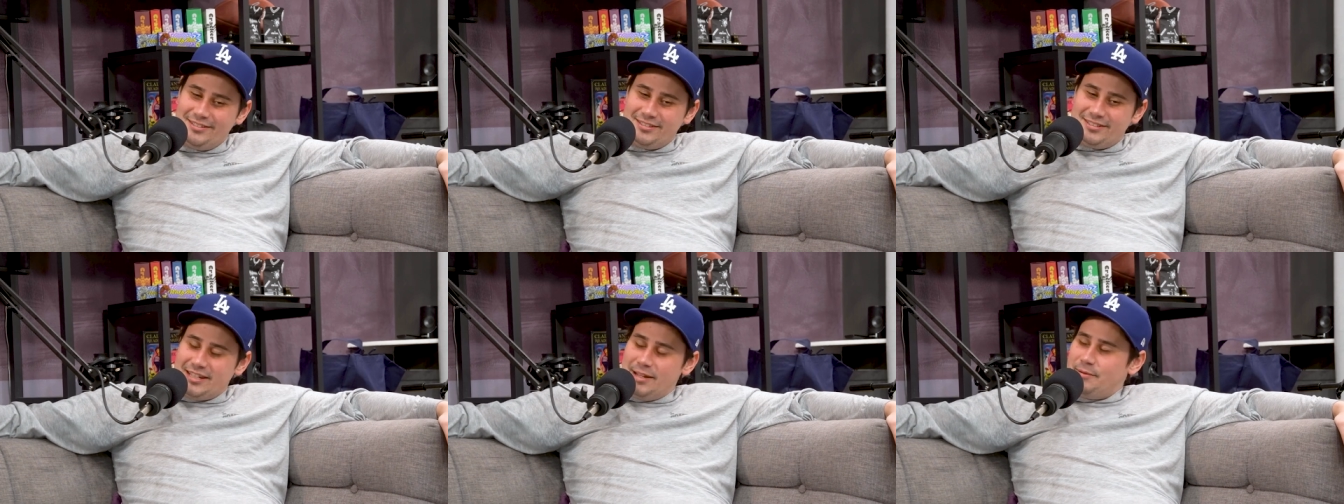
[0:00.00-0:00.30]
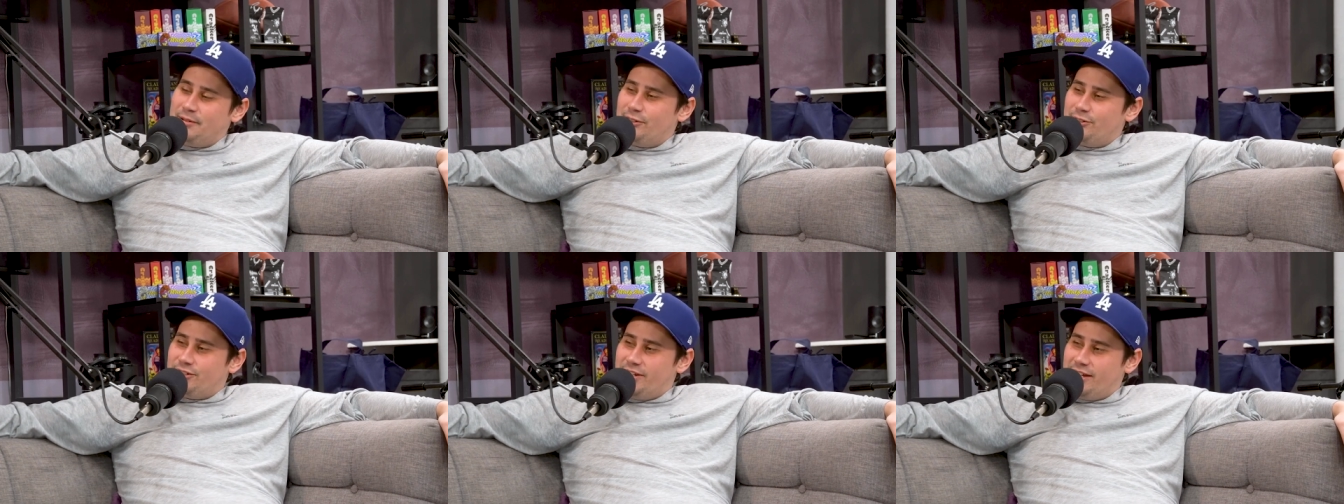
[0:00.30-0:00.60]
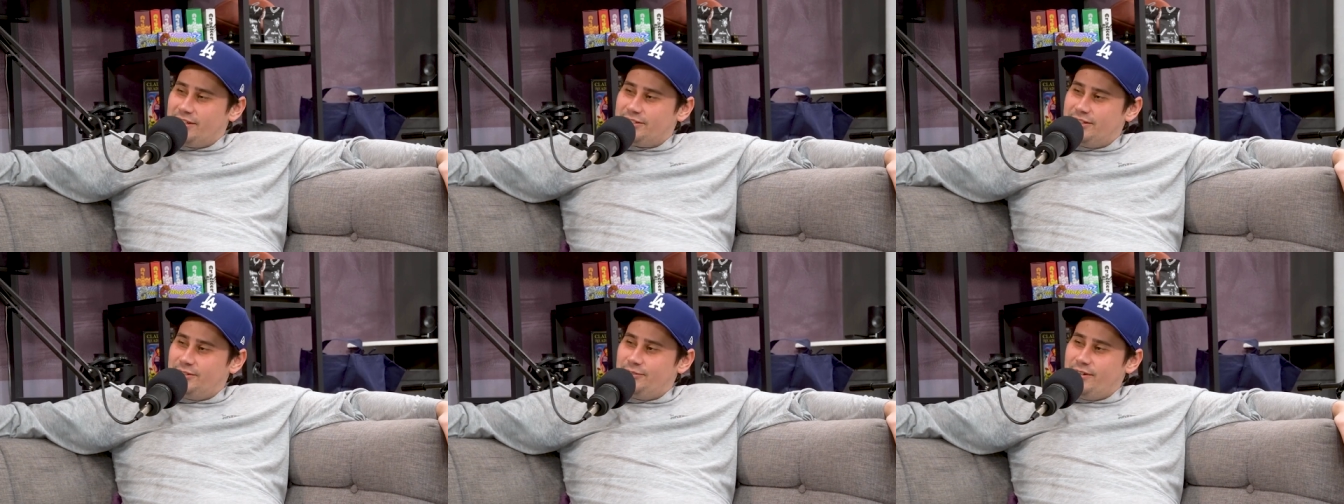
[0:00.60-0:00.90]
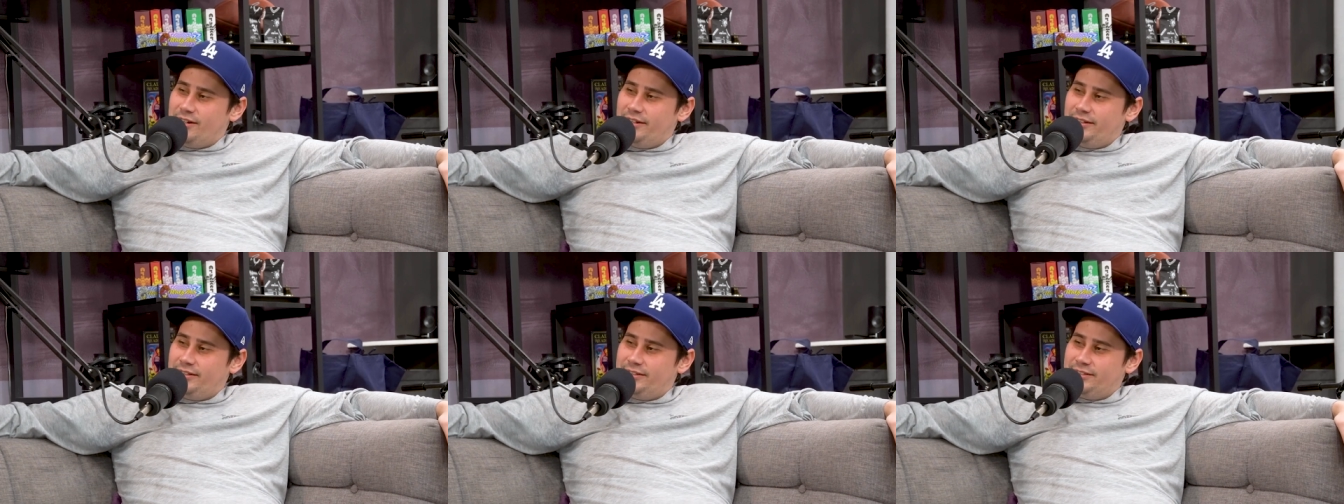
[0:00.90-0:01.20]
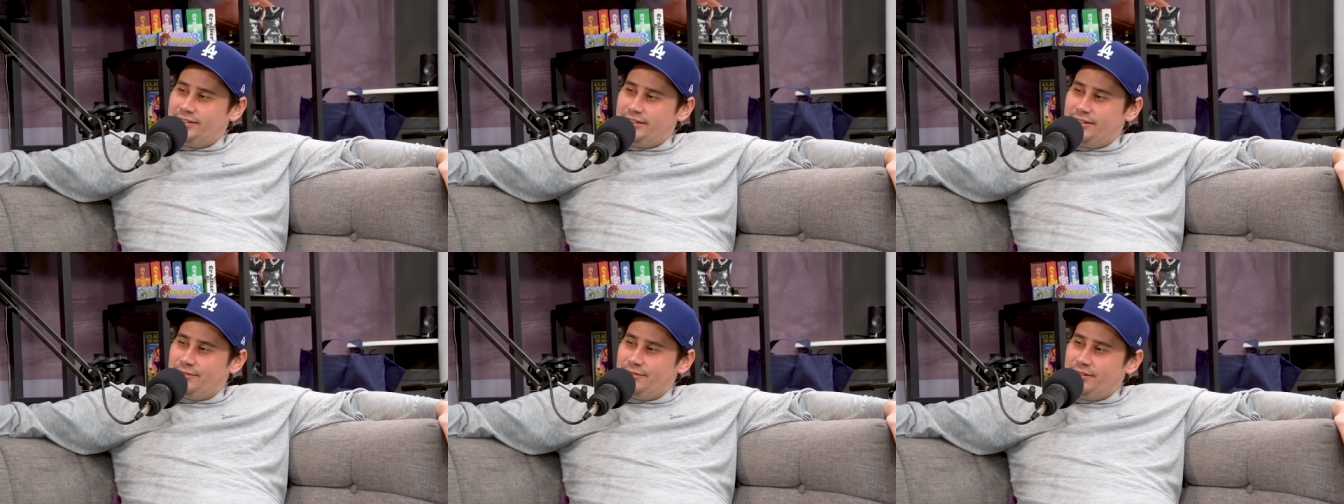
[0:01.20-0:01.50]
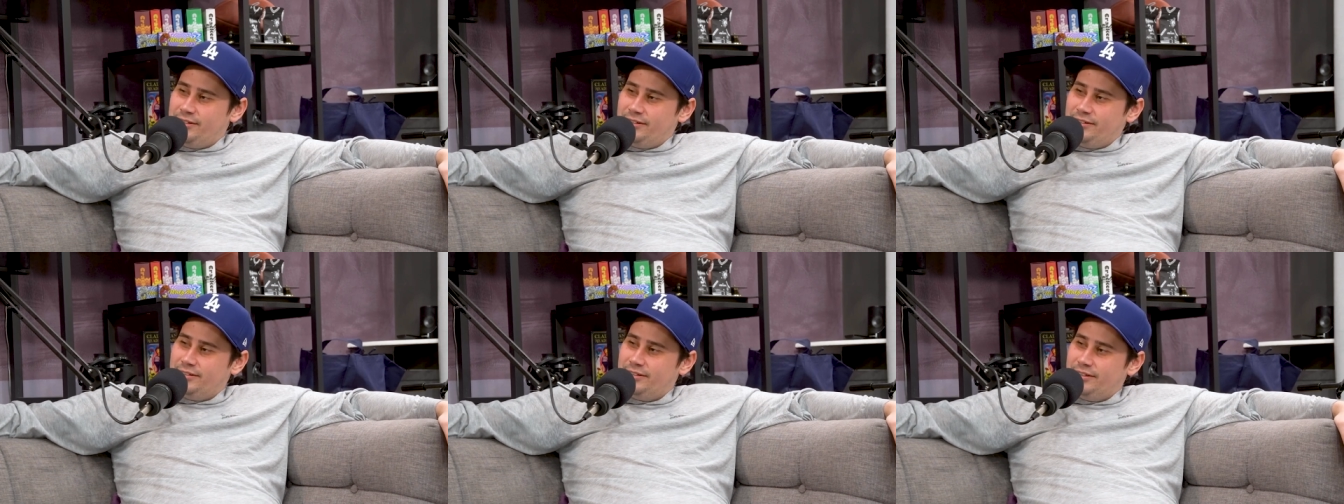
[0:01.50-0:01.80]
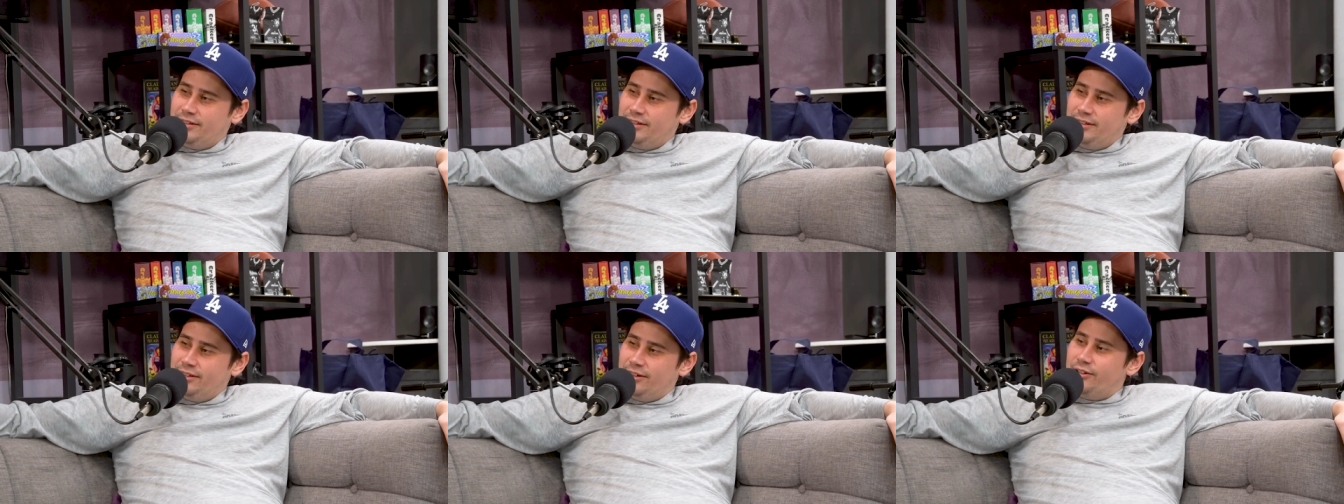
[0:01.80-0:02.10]
Samuel Jackson, right? Isn't that one?
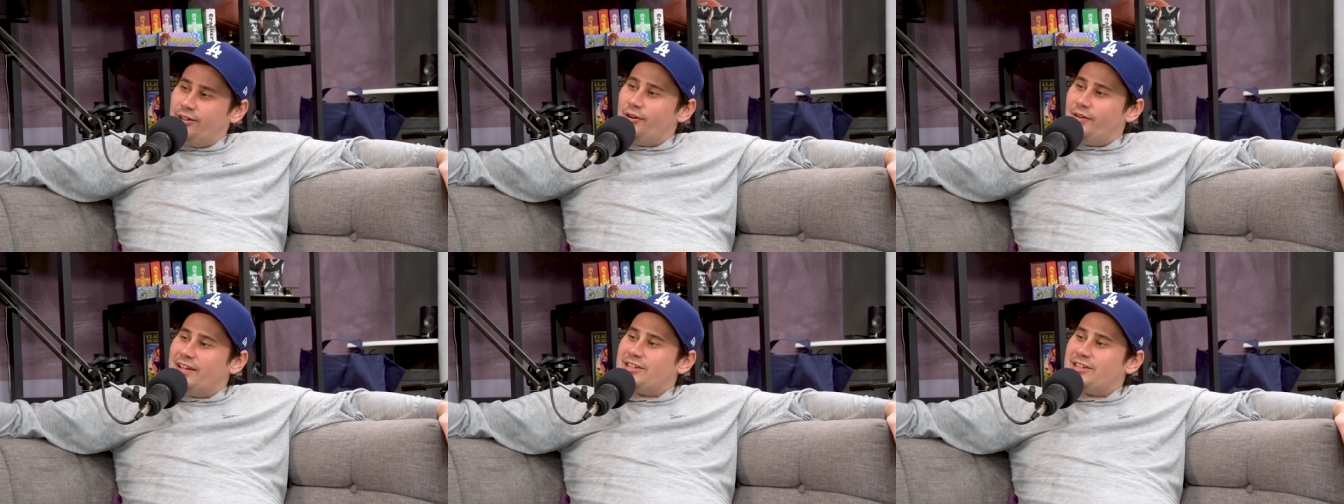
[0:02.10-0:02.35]
Was it that? Or no, one?